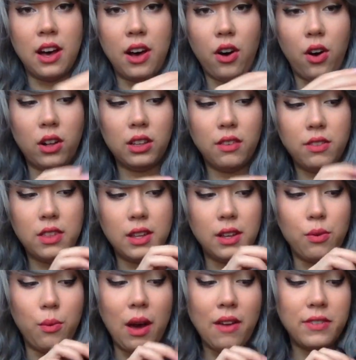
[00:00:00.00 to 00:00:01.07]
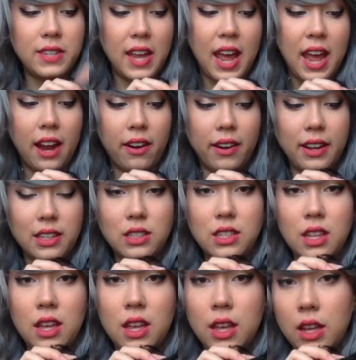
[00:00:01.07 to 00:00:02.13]
All of the weft hair
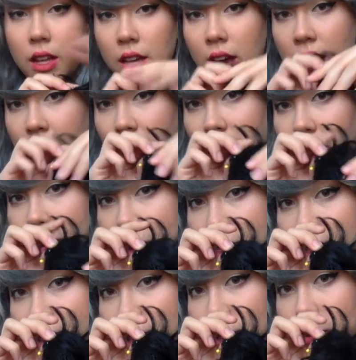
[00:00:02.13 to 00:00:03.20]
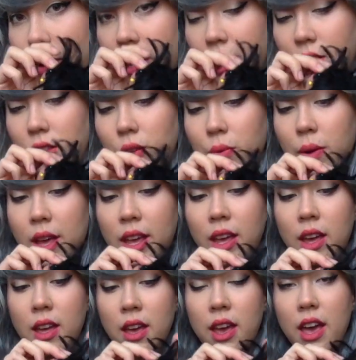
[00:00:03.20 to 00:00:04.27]
is kind of going this way into the wig.
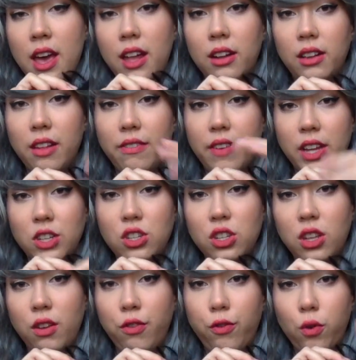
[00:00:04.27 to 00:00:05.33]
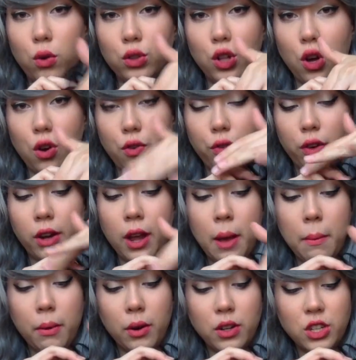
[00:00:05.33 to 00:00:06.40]
It'll eventually fold over.
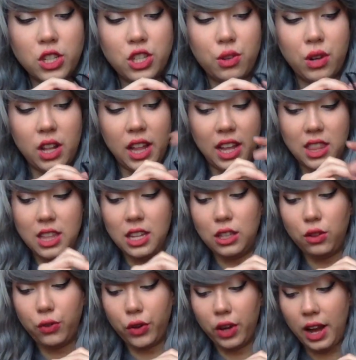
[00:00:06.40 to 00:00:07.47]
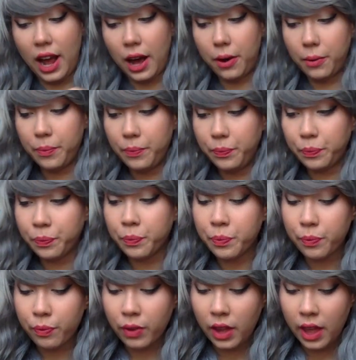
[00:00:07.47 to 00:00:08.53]
We're just doing it like this for now.
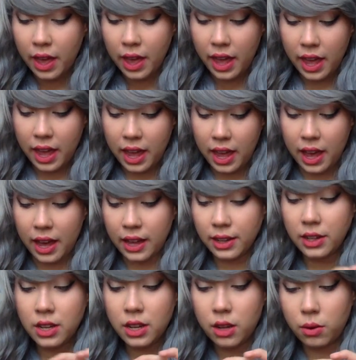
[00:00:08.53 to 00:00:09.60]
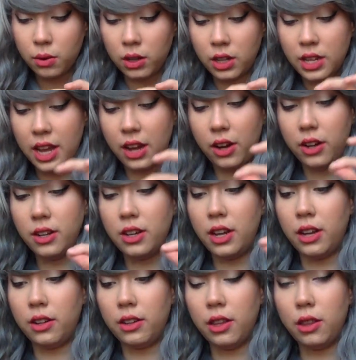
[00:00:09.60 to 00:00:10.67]
And we're gonna take our
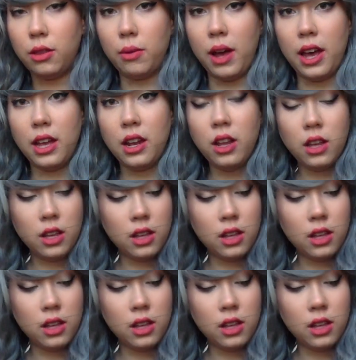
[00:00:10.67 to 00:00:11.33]
needle and thread,